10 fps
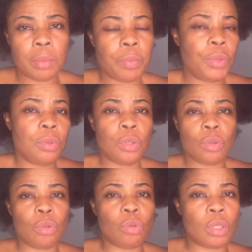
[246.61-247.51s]
Maybe you need
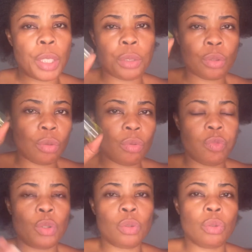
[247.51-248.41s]
to use like 2
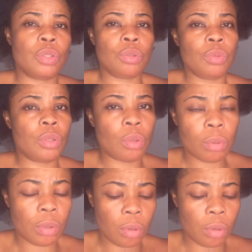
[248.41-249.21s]
for you to see results.